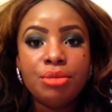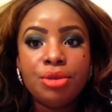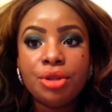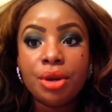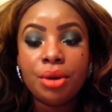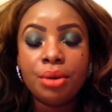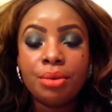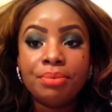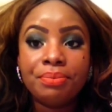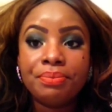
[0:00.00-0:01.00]

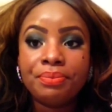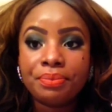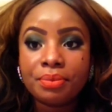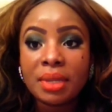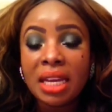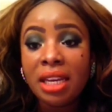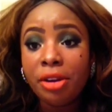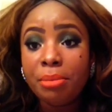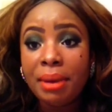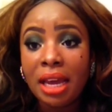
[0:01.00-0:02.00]
So
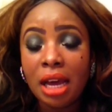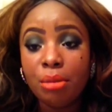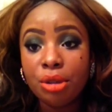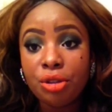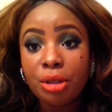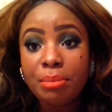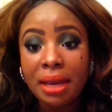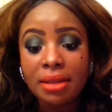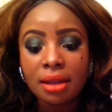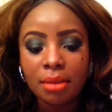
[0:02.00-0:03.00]
they're a
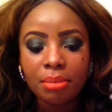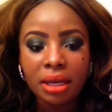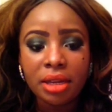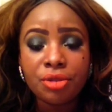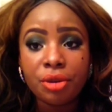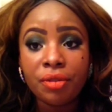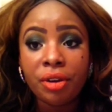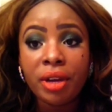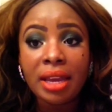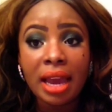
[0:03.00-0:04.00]
Montreal-based company. So if
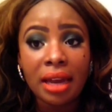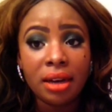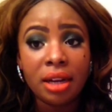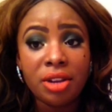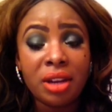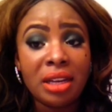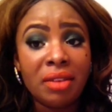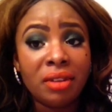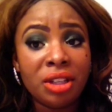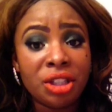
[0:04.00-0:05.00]
you're in Canada, you can
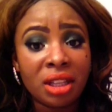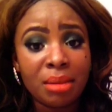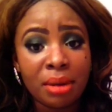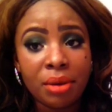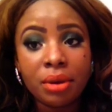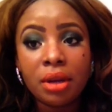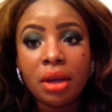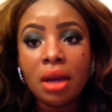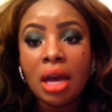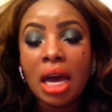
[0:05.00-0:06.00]
definitely check them out.
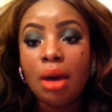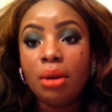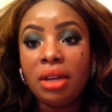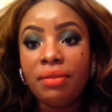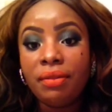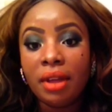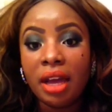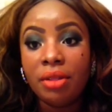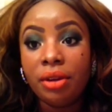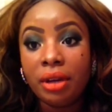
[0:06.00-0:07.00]
I will leave
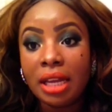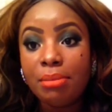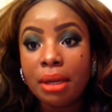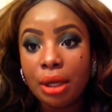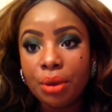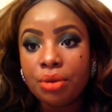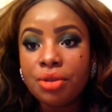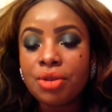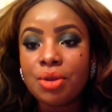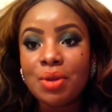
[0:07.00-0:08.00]
their link below
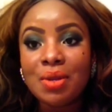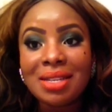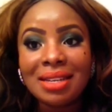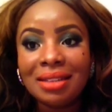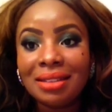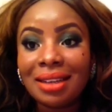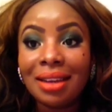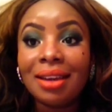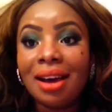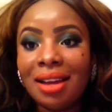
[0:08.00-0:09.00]
so you can
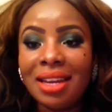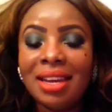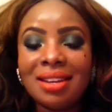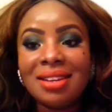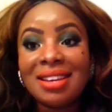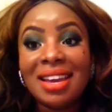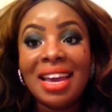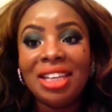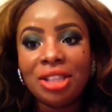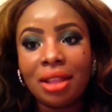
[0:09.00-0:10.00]
click on it
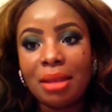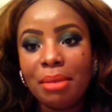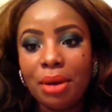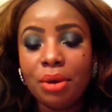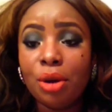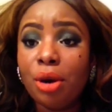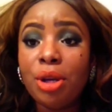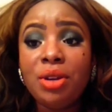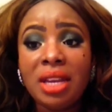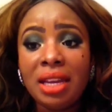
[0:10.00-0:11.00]
and check them out. All
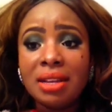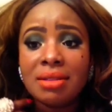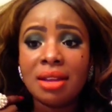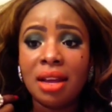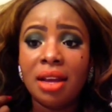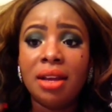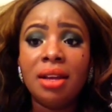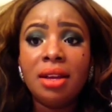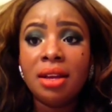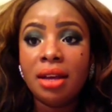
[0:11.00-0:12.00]
you need is a
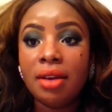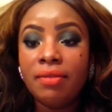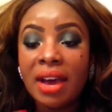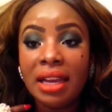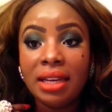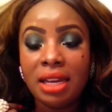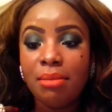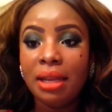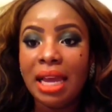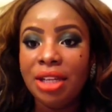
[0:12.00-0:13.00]
valid
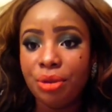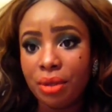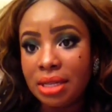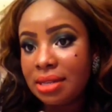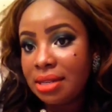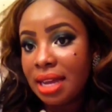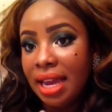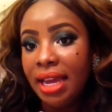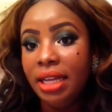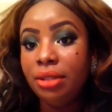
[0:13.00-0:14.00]
email address
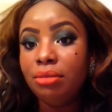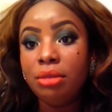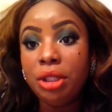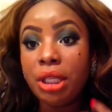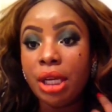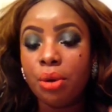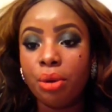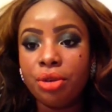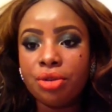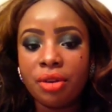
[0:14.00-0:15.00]
and you can
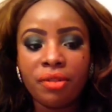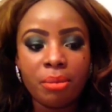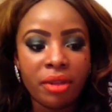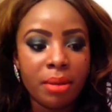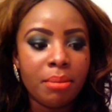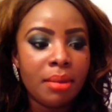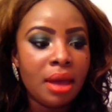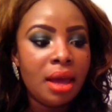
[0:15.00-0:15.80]
order stuff from them.